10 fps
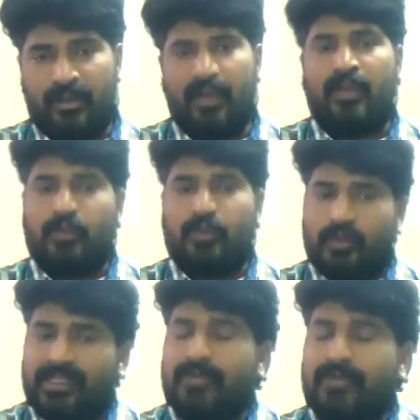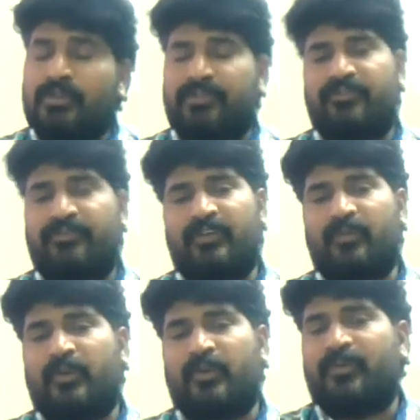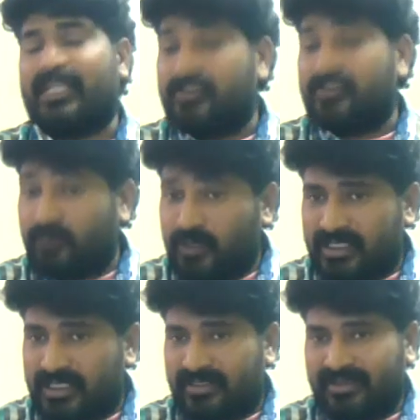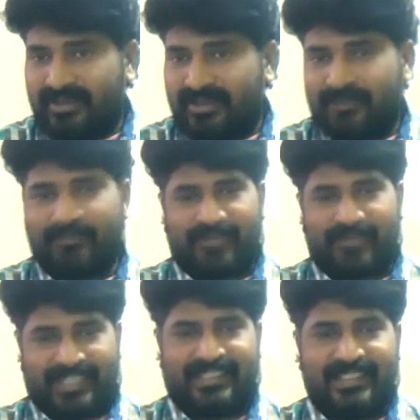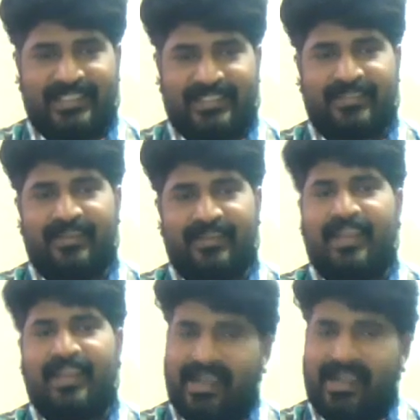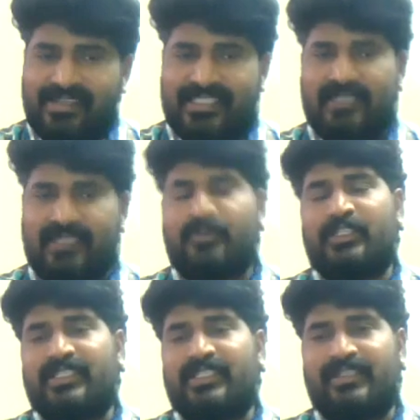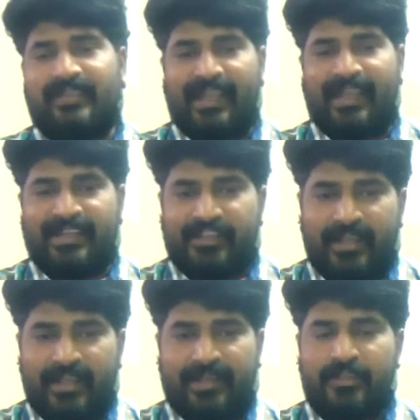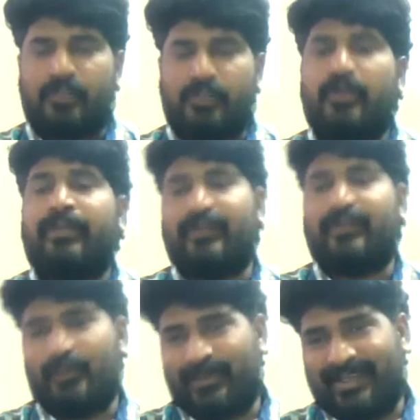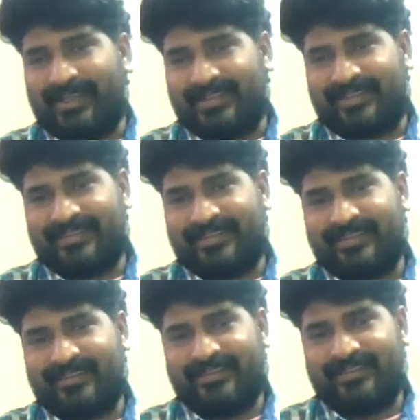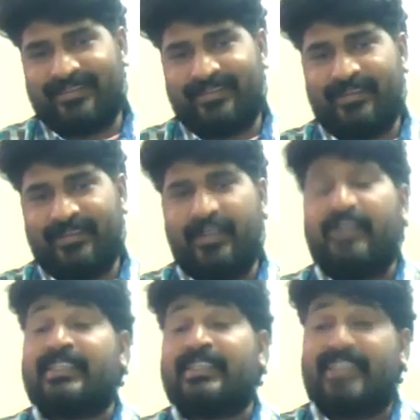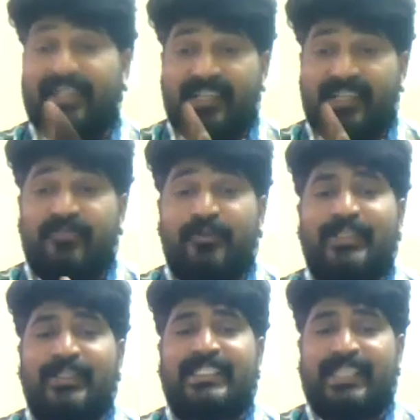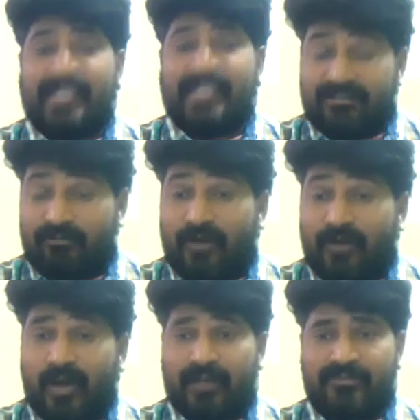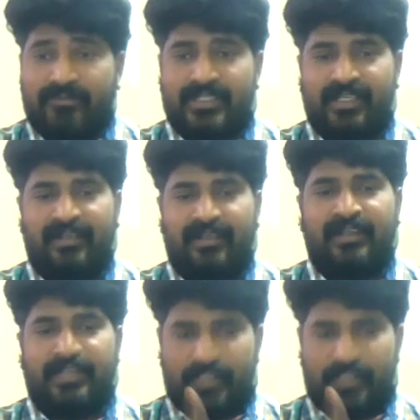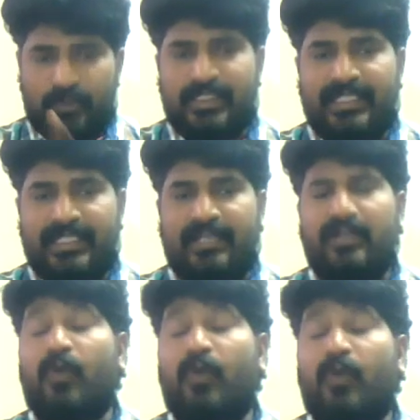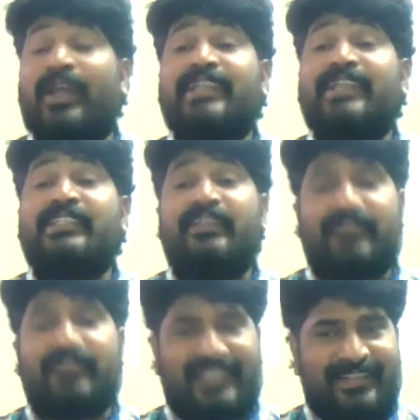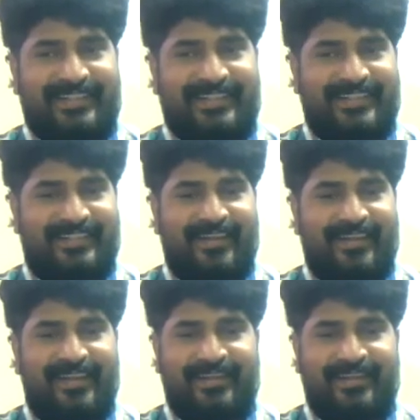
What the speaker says: through the use of appropriate words, phrases, and descriptions that engage the audience. Sentence fluency involves using a variety of sentence style